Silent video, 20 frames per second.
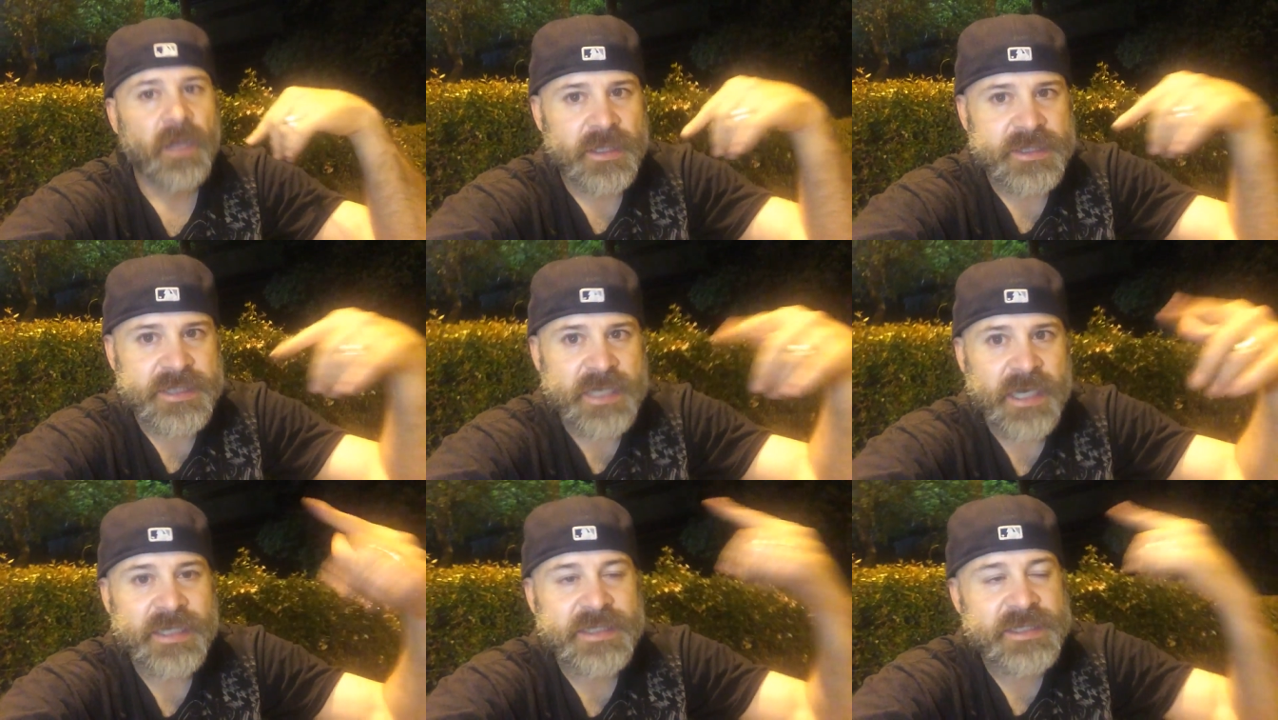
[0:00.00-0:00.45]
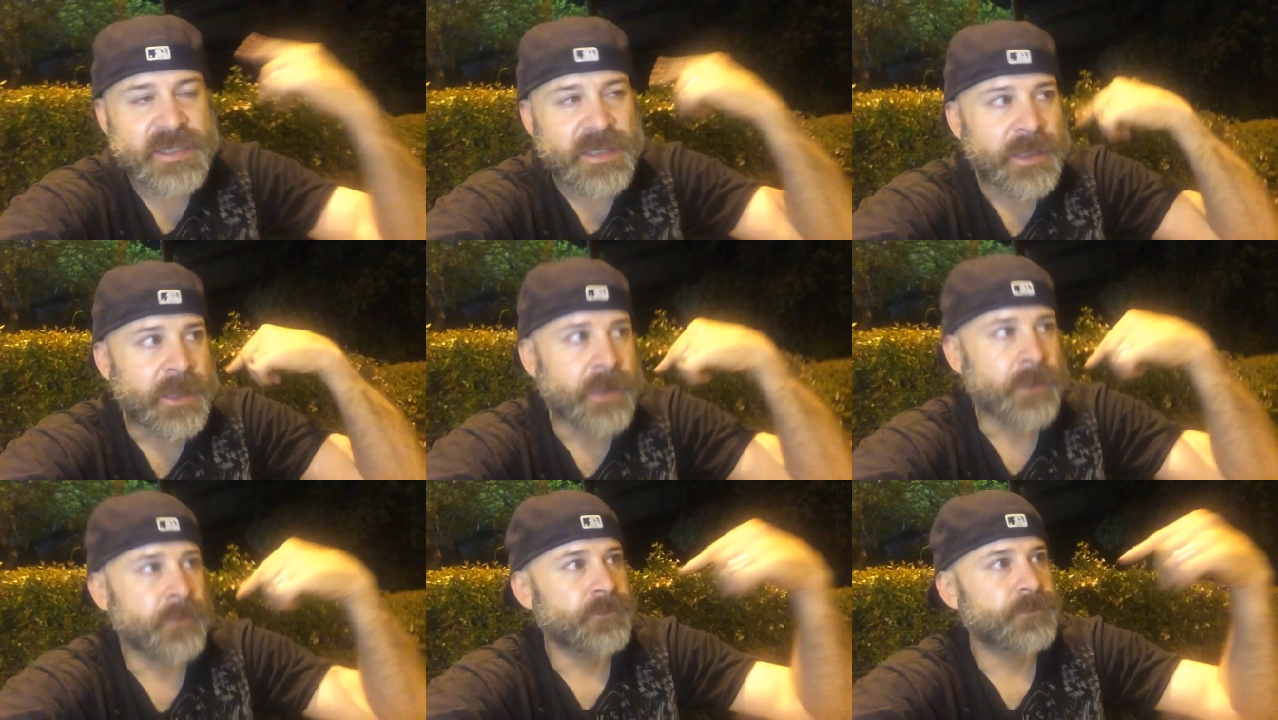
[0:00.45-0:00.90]
ties
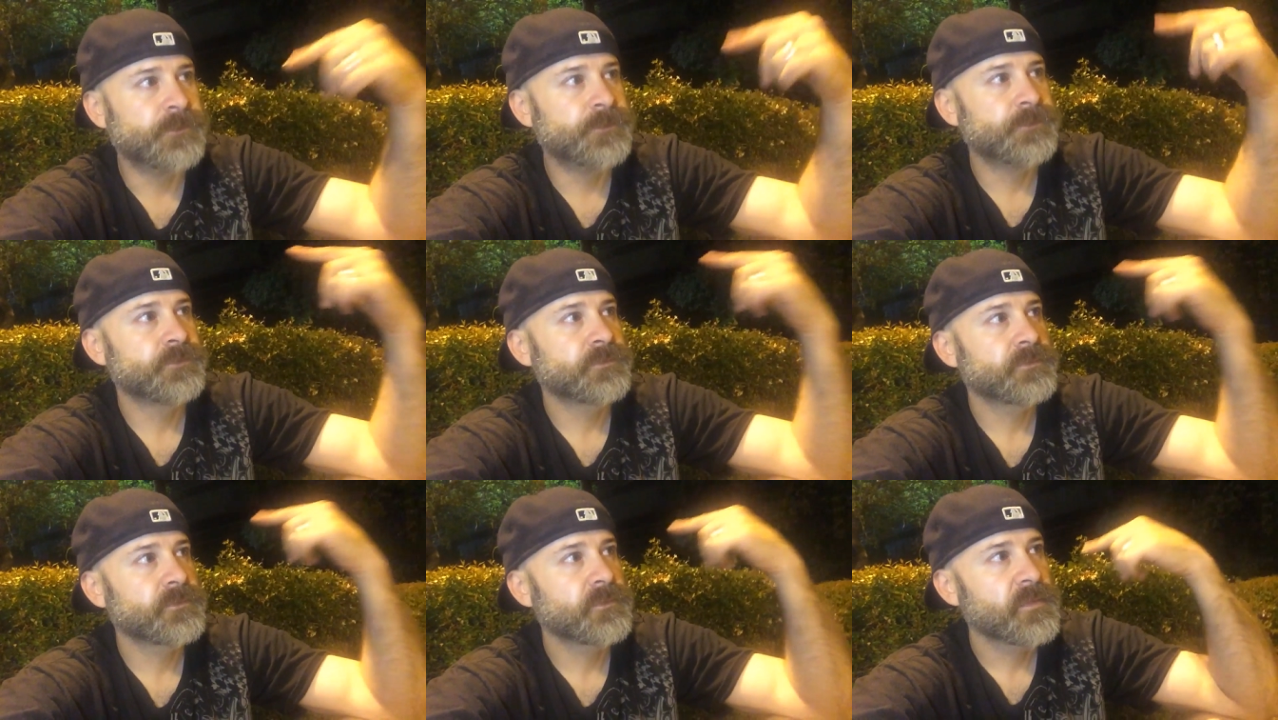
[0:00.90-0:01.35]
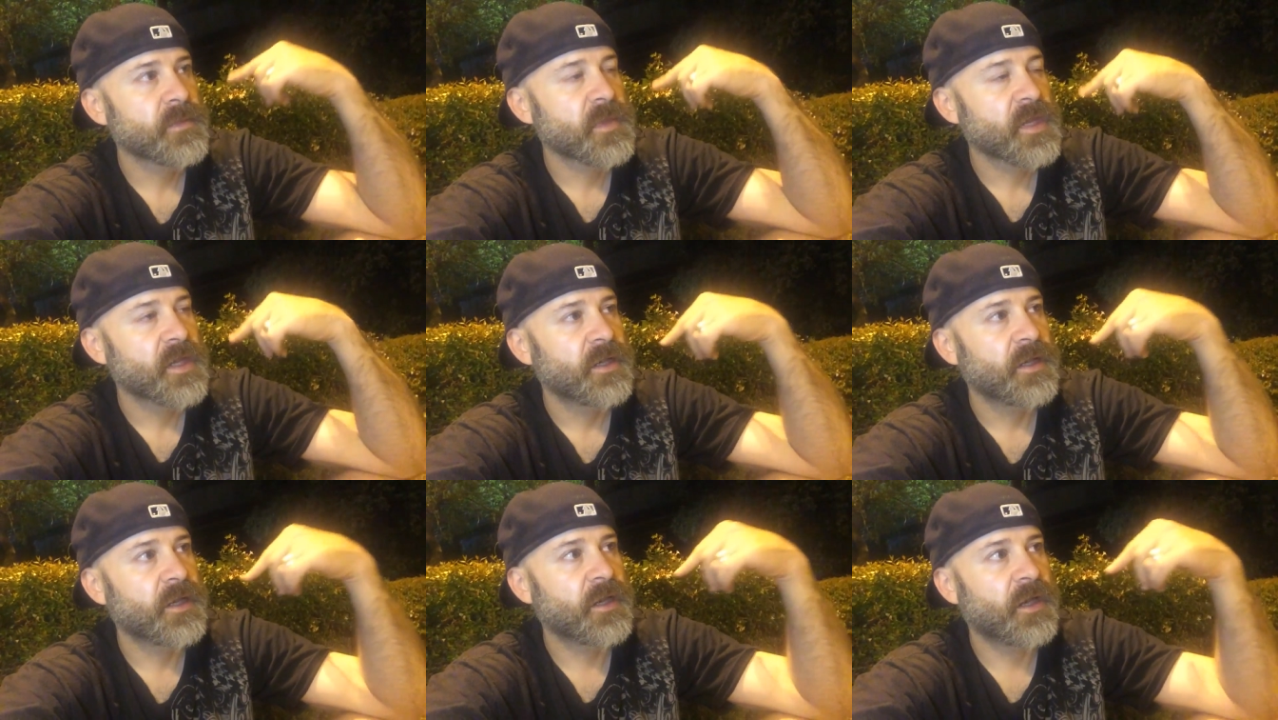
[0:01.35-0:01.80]
in.
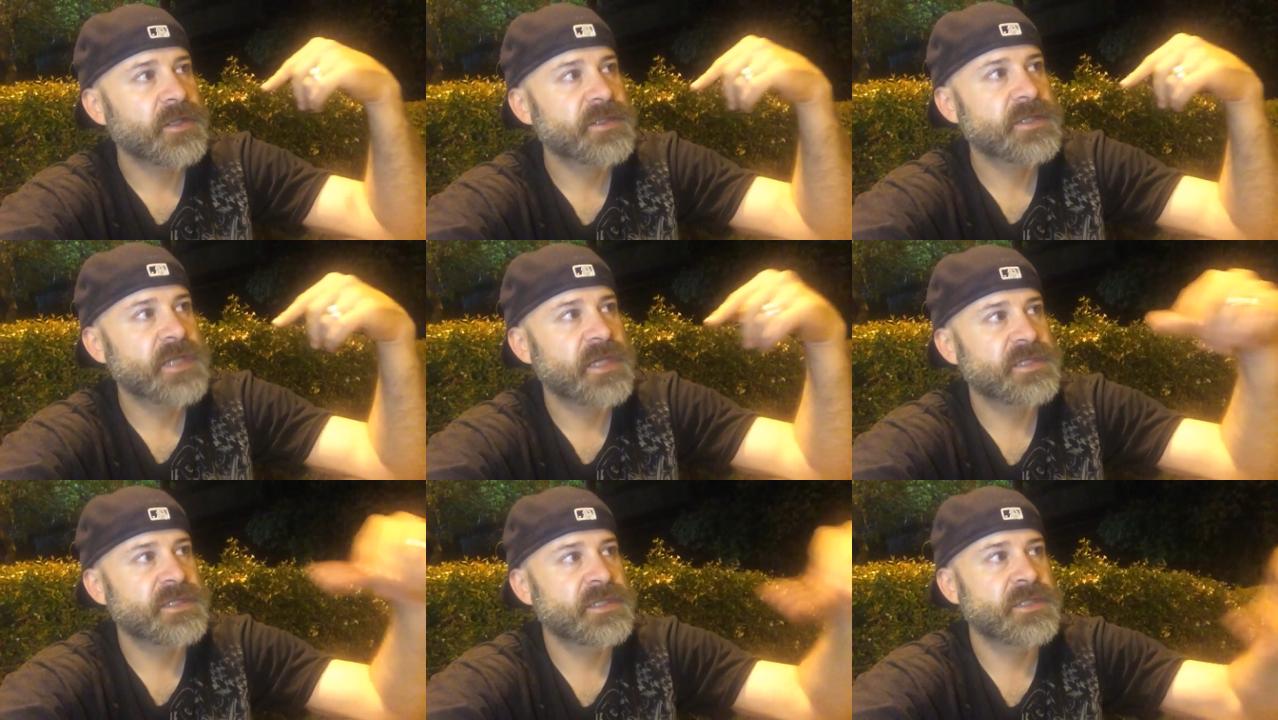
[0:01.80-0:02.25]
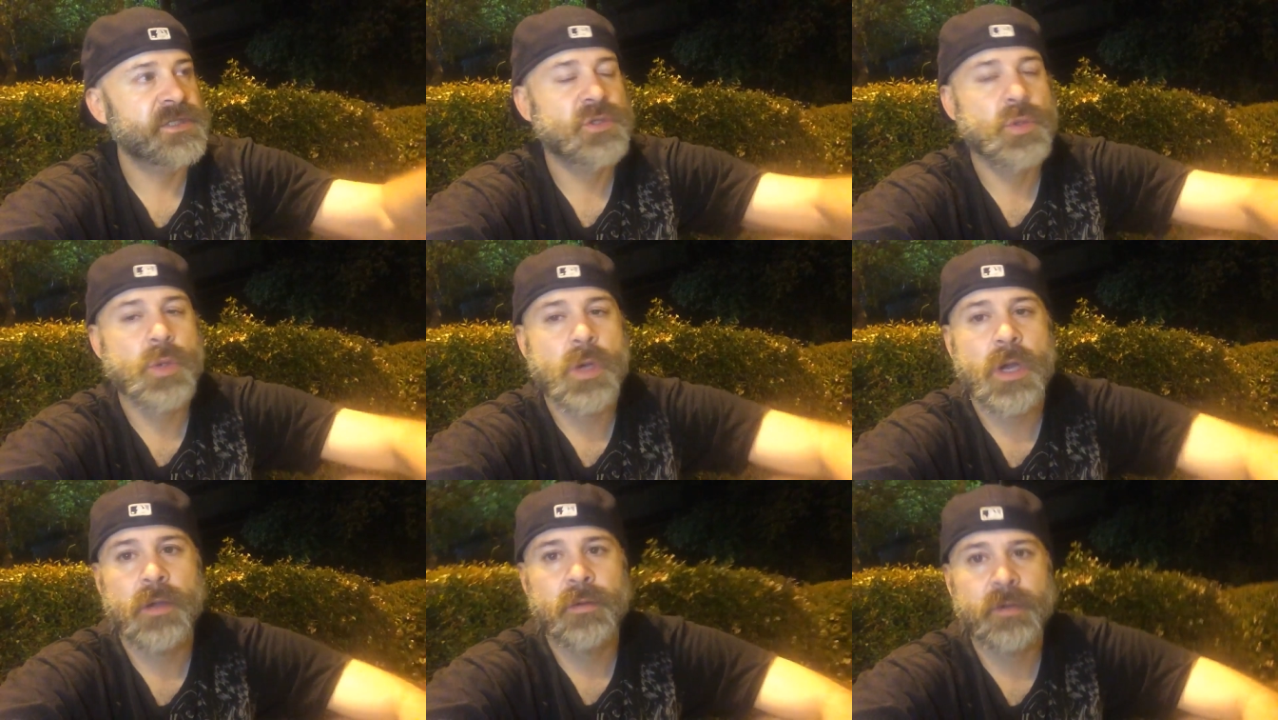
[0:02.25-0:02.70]
It all ties
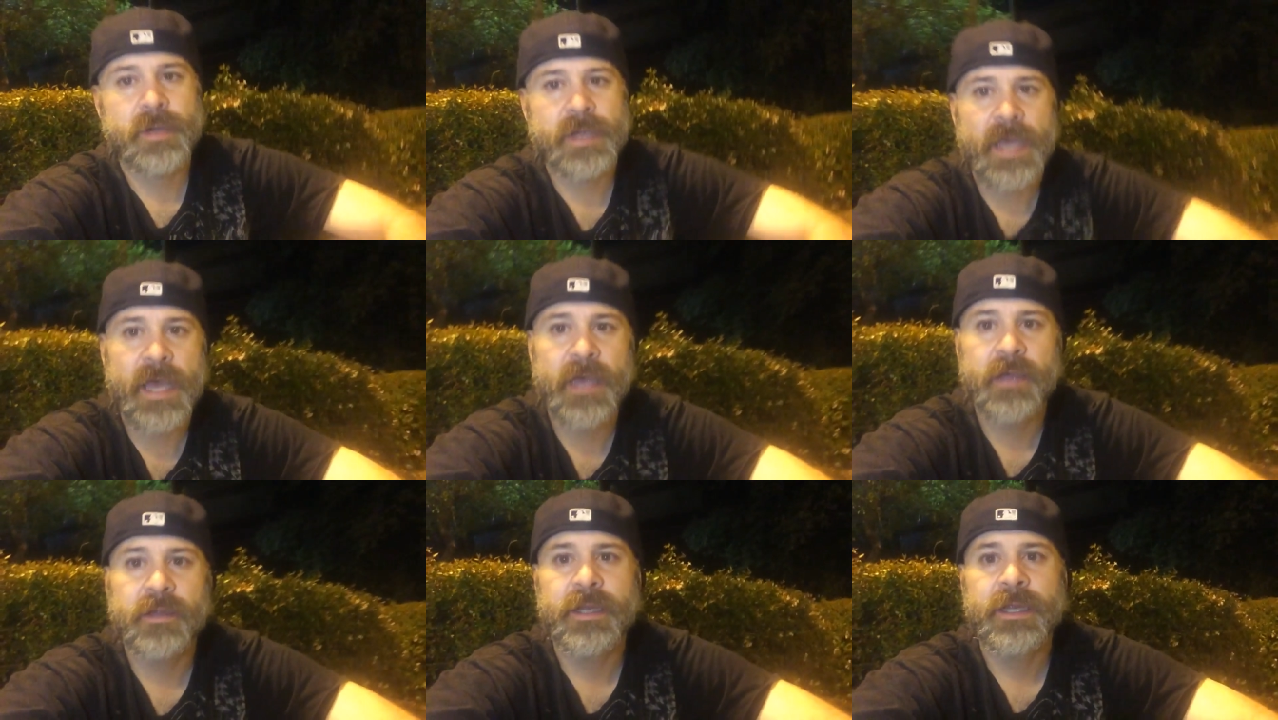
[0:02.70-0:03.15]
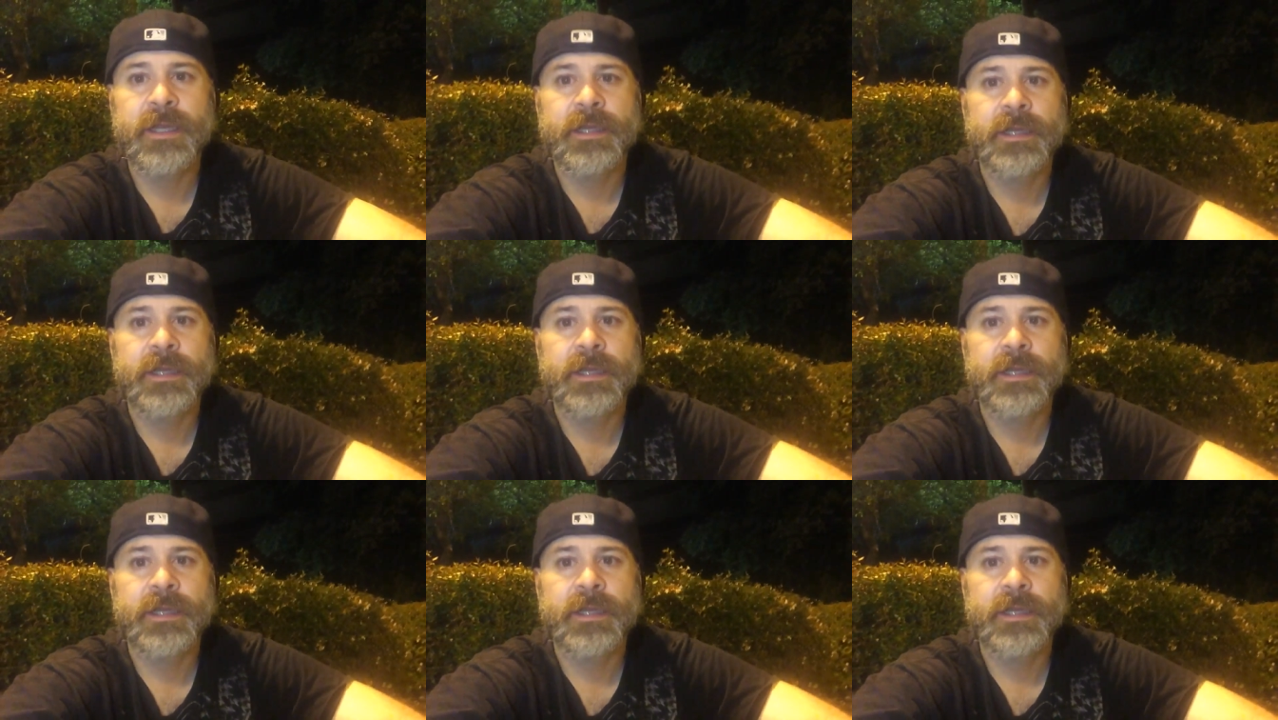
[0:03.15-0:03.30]
into our reality